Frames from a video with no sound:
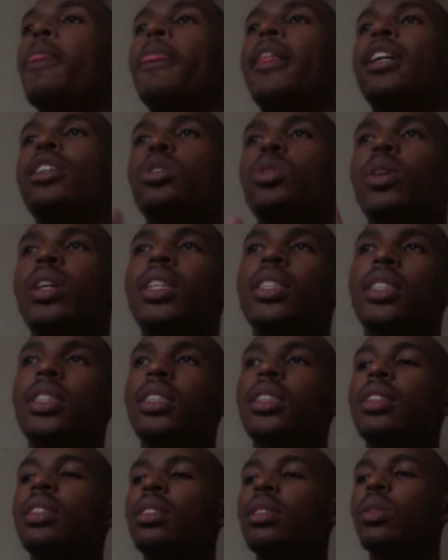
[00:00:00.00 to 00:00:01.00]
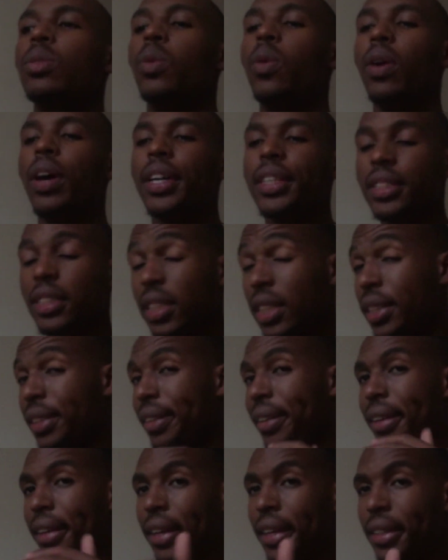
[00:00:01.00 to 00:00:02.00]
Swazi was
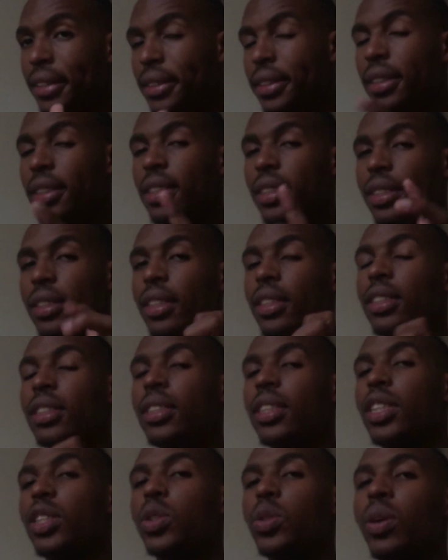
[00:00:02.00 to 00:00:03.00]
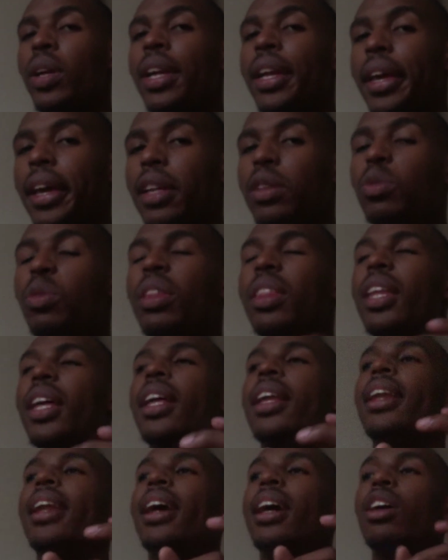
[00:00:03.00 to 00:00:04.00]
engaging in a sexual act with
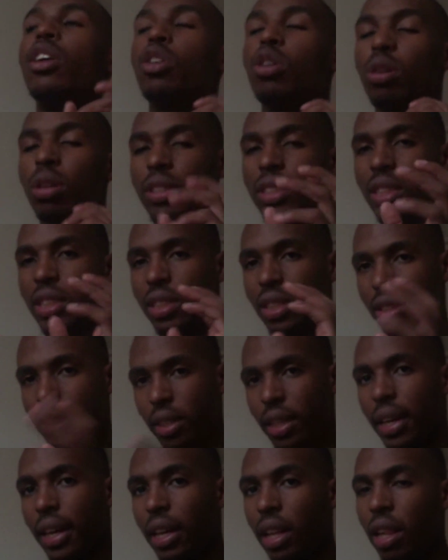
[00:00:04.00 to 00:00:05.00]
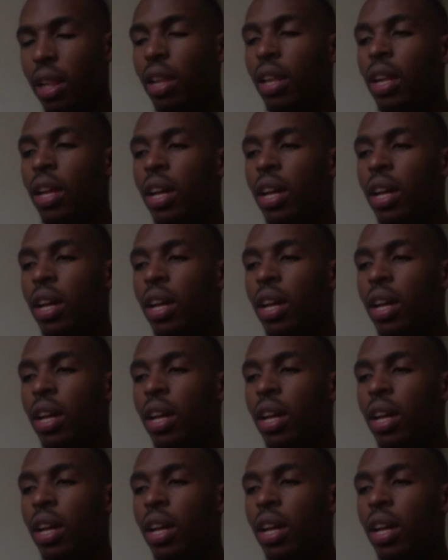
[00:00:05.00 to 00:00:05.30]
an unconscious girl